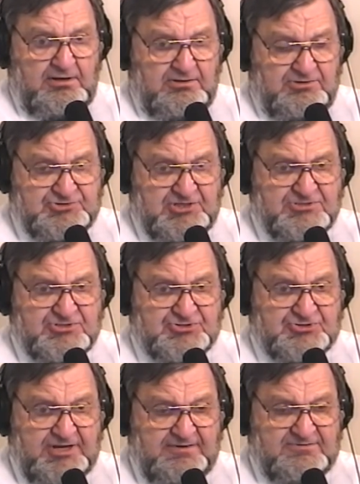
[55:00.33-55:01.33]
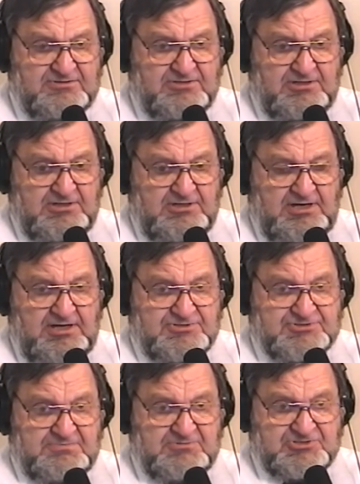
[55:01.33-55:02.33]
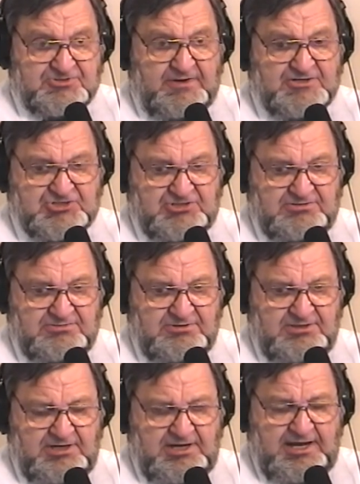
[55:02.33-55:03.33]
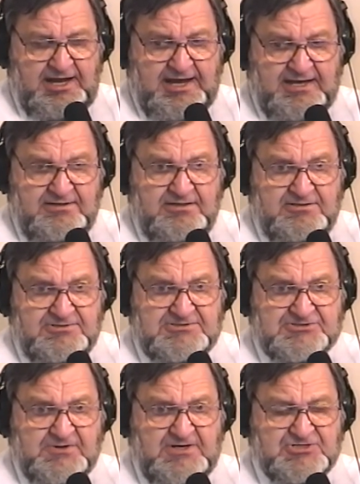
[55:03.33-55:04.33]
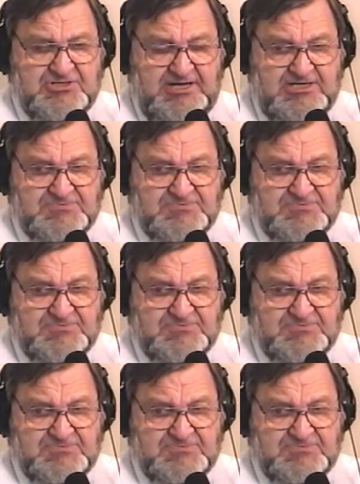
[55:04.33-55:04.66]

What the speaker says: judges are given some discretion, and the discretion has